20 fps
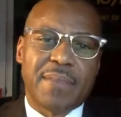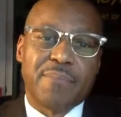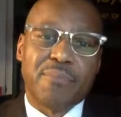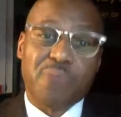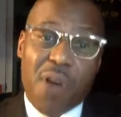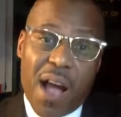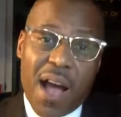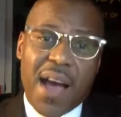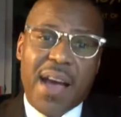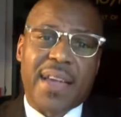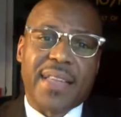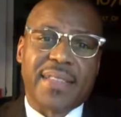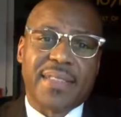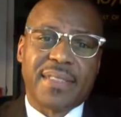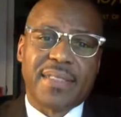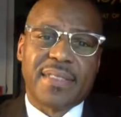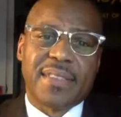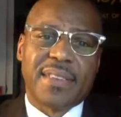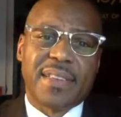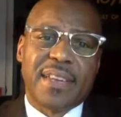Pride.
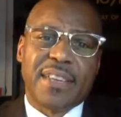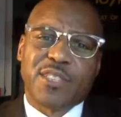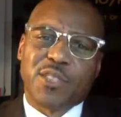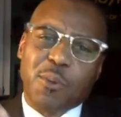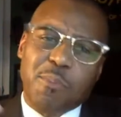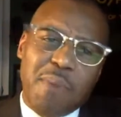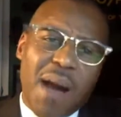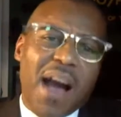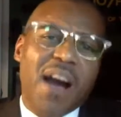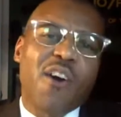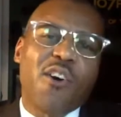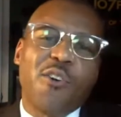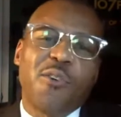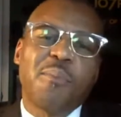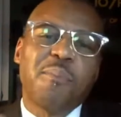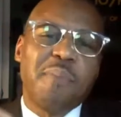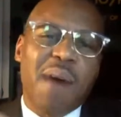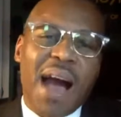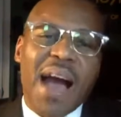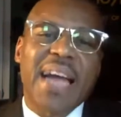So my
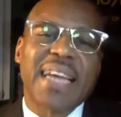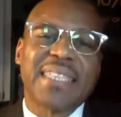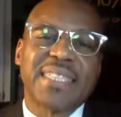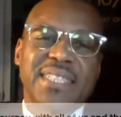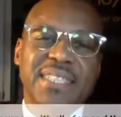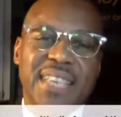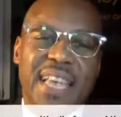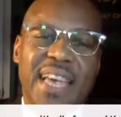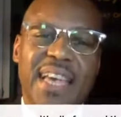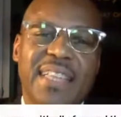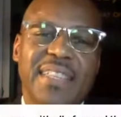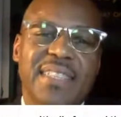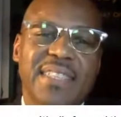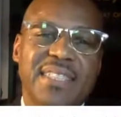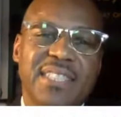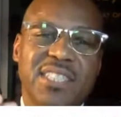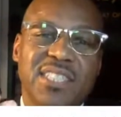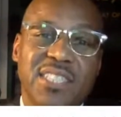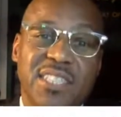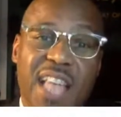own mindset
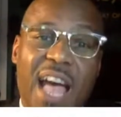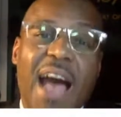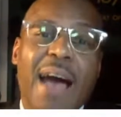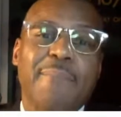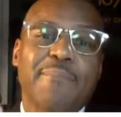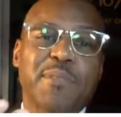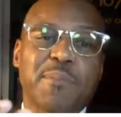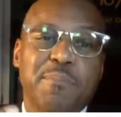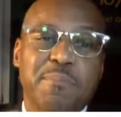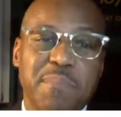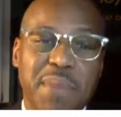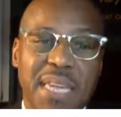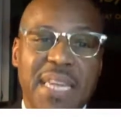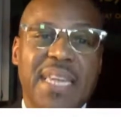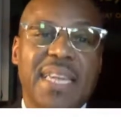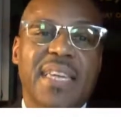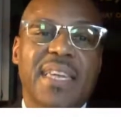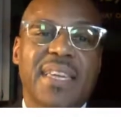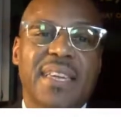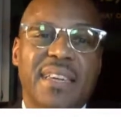stopped
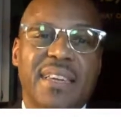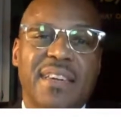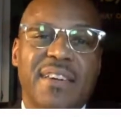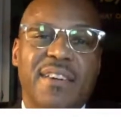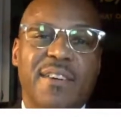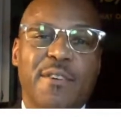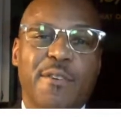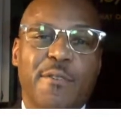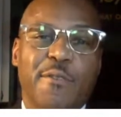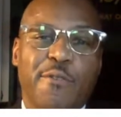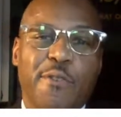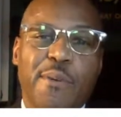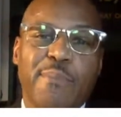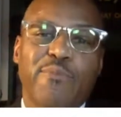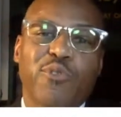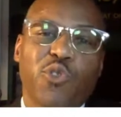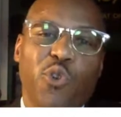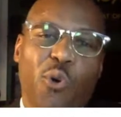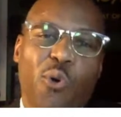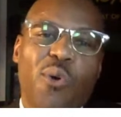me
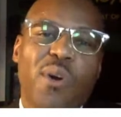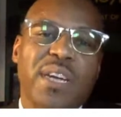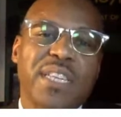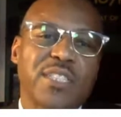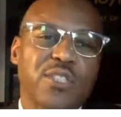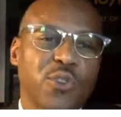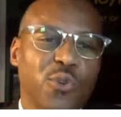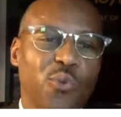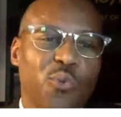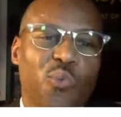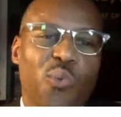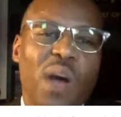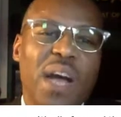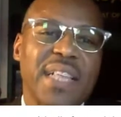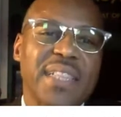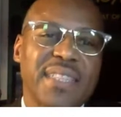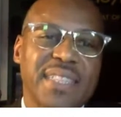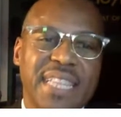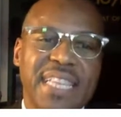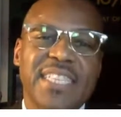from going to
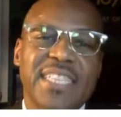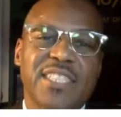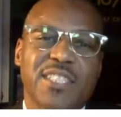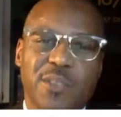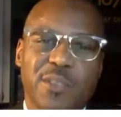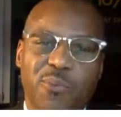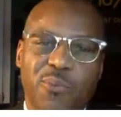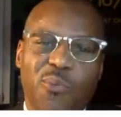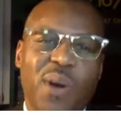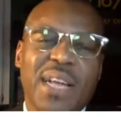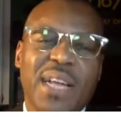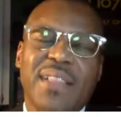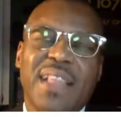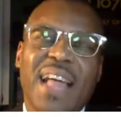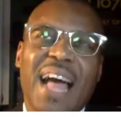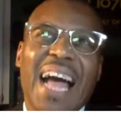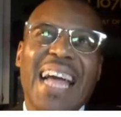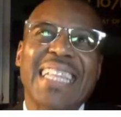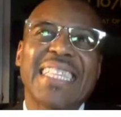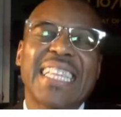what
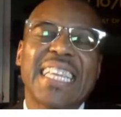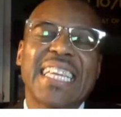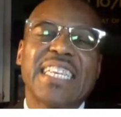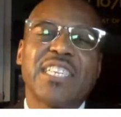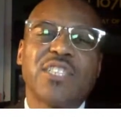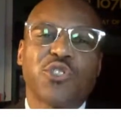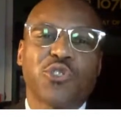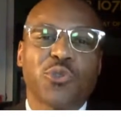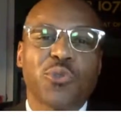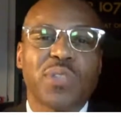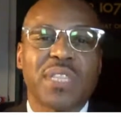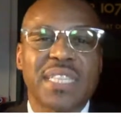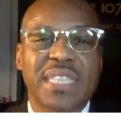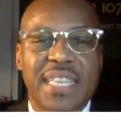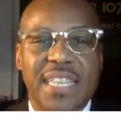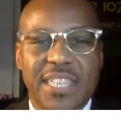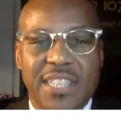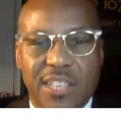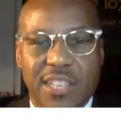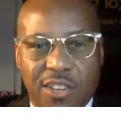I truly
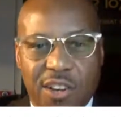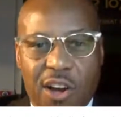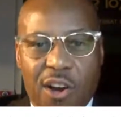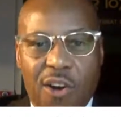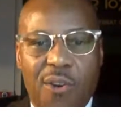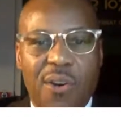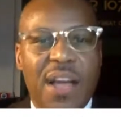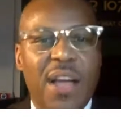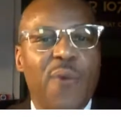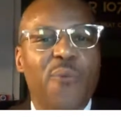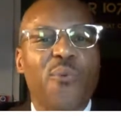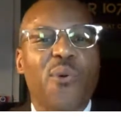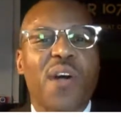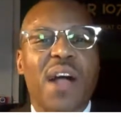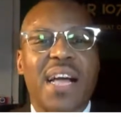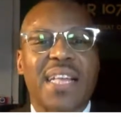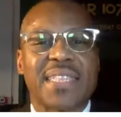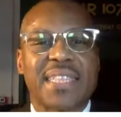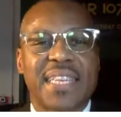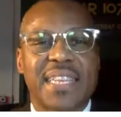needed to go and
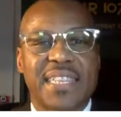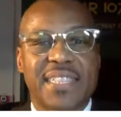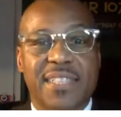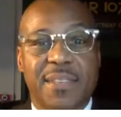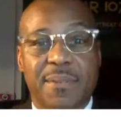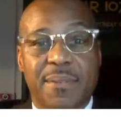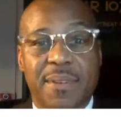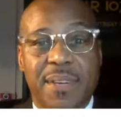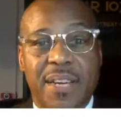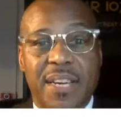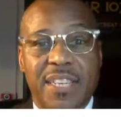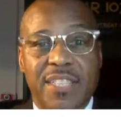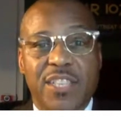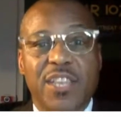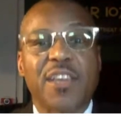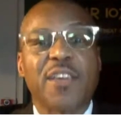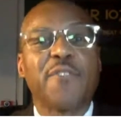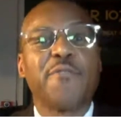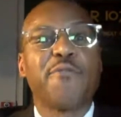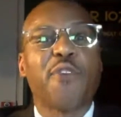where I needed
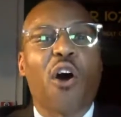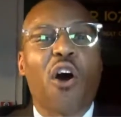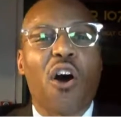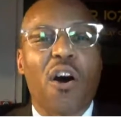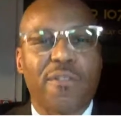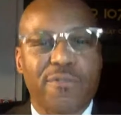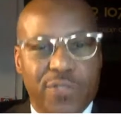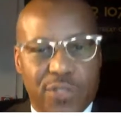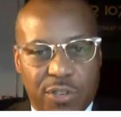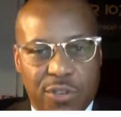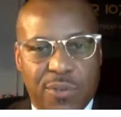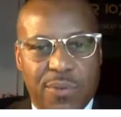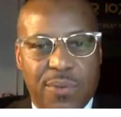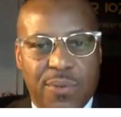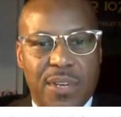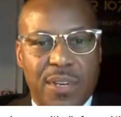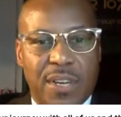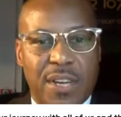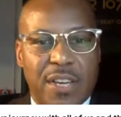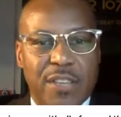to evolve to.
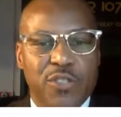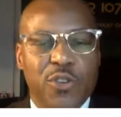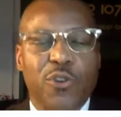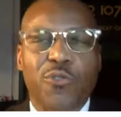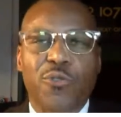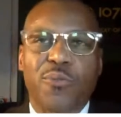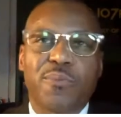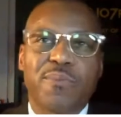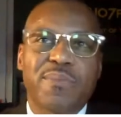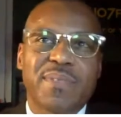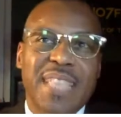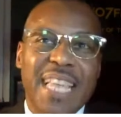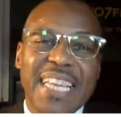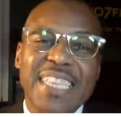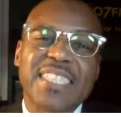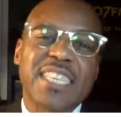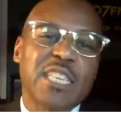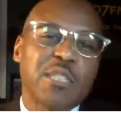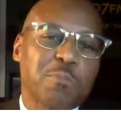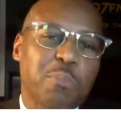So
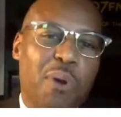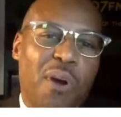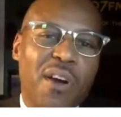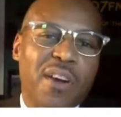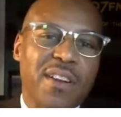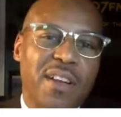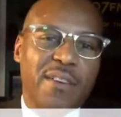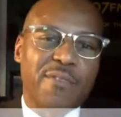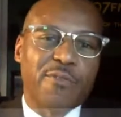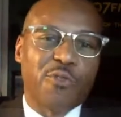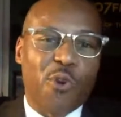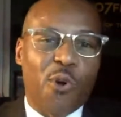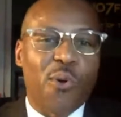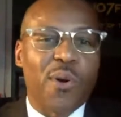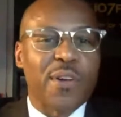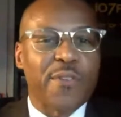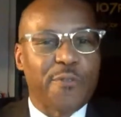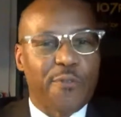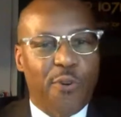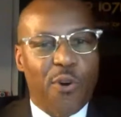this is part of
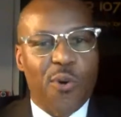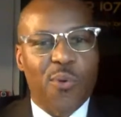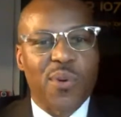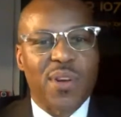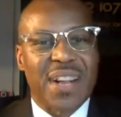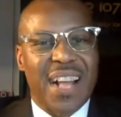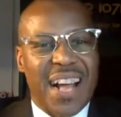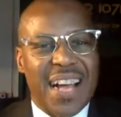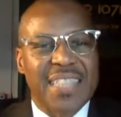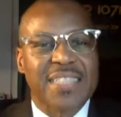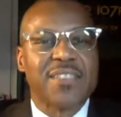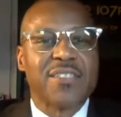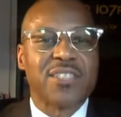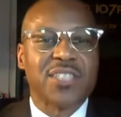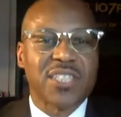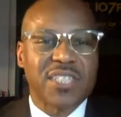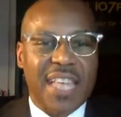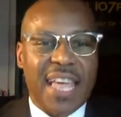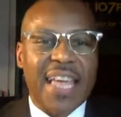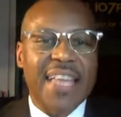growing forward,
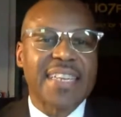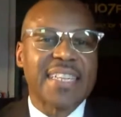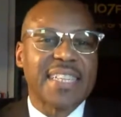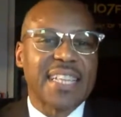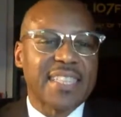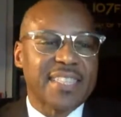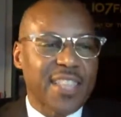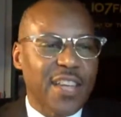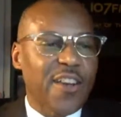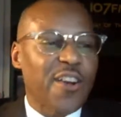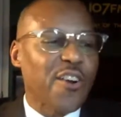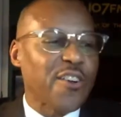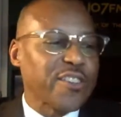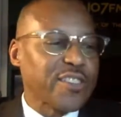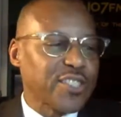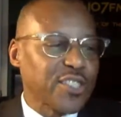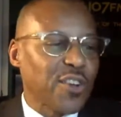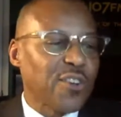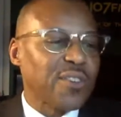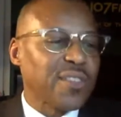understanding that there are
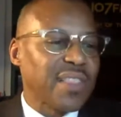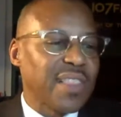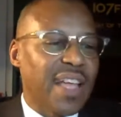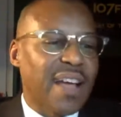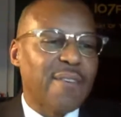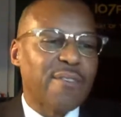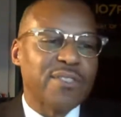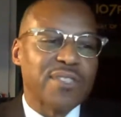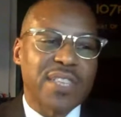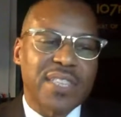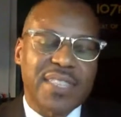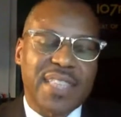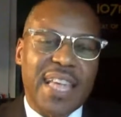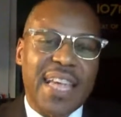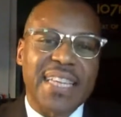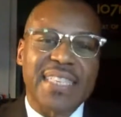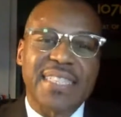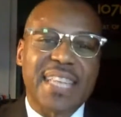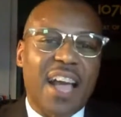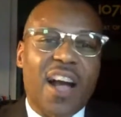certain levels of
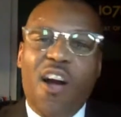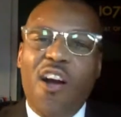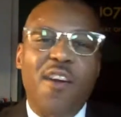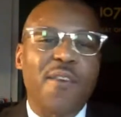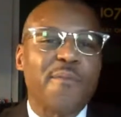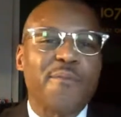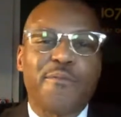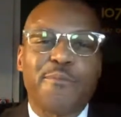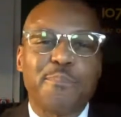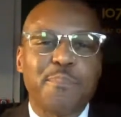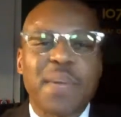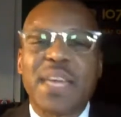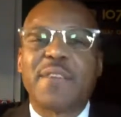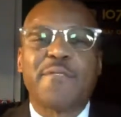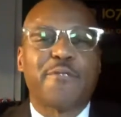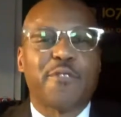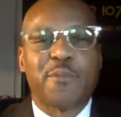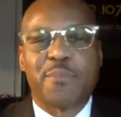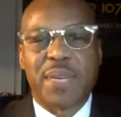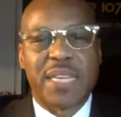things that aren't
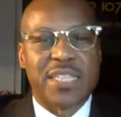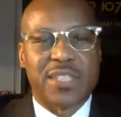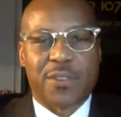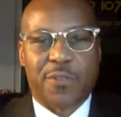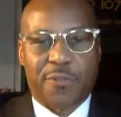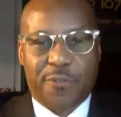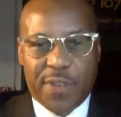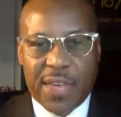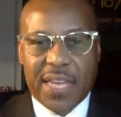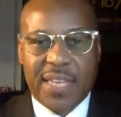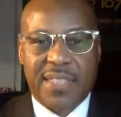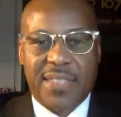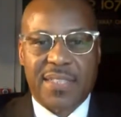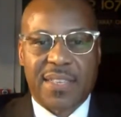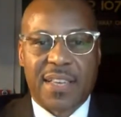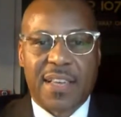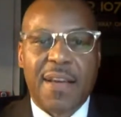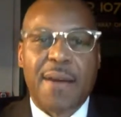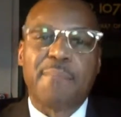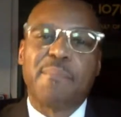meant for me to fix,
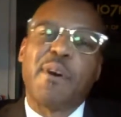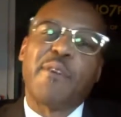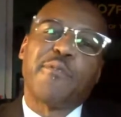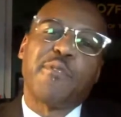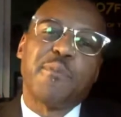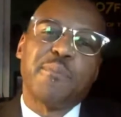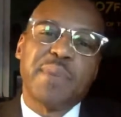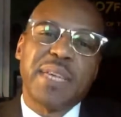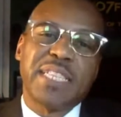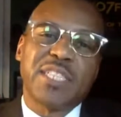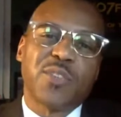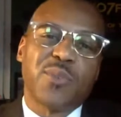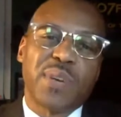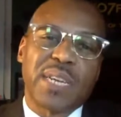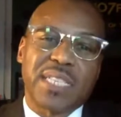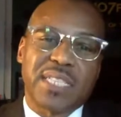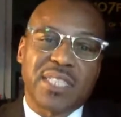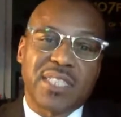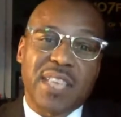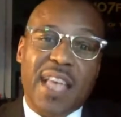but for me to
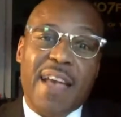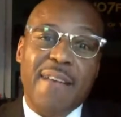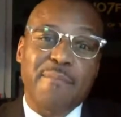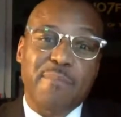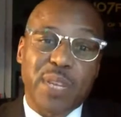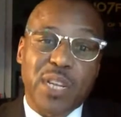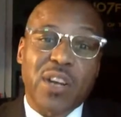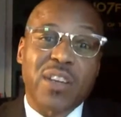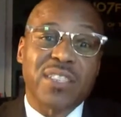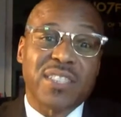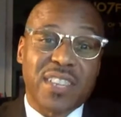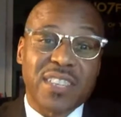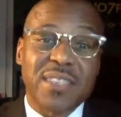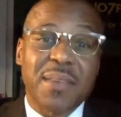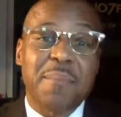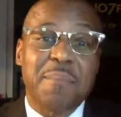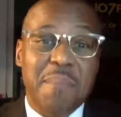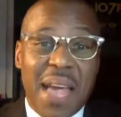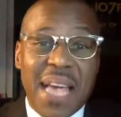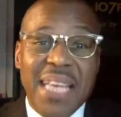accept, because there's
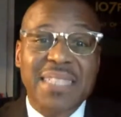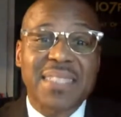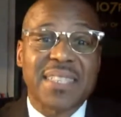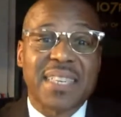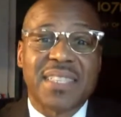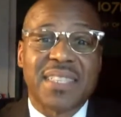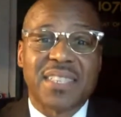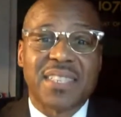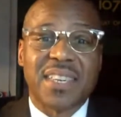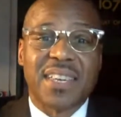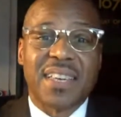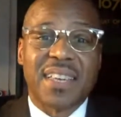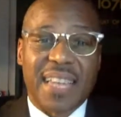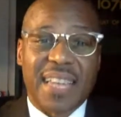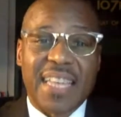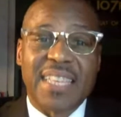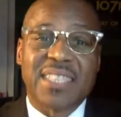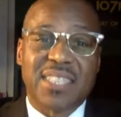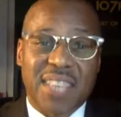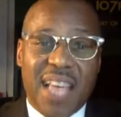a message
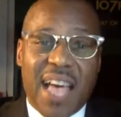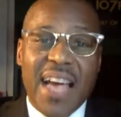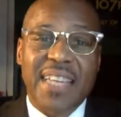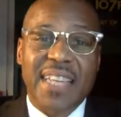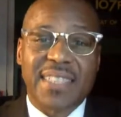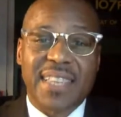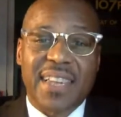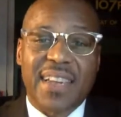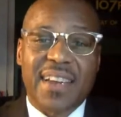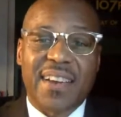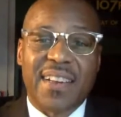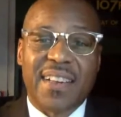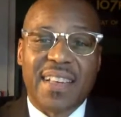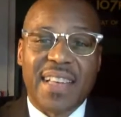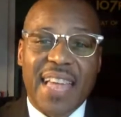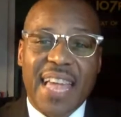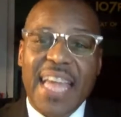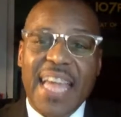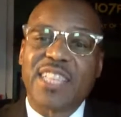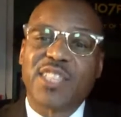inside there,
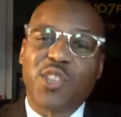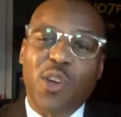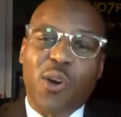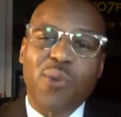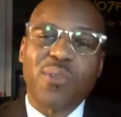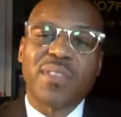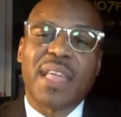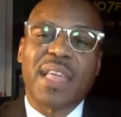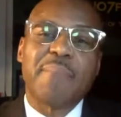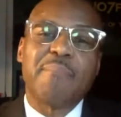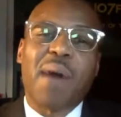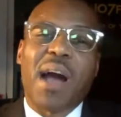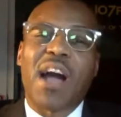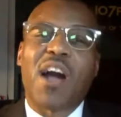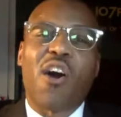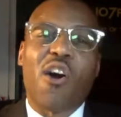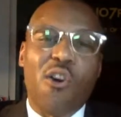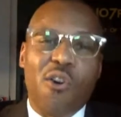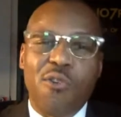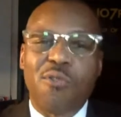and don't let
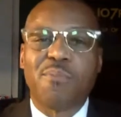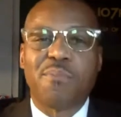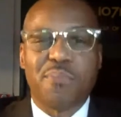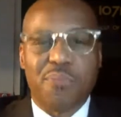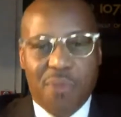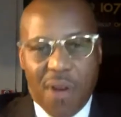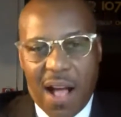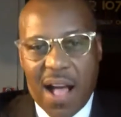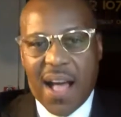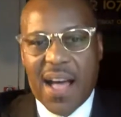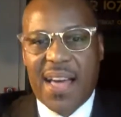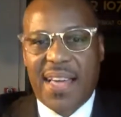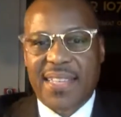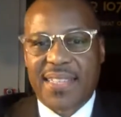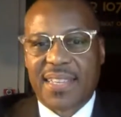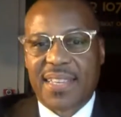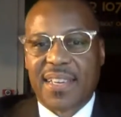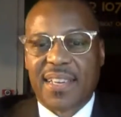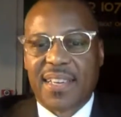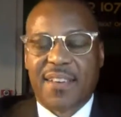my own
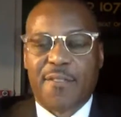pride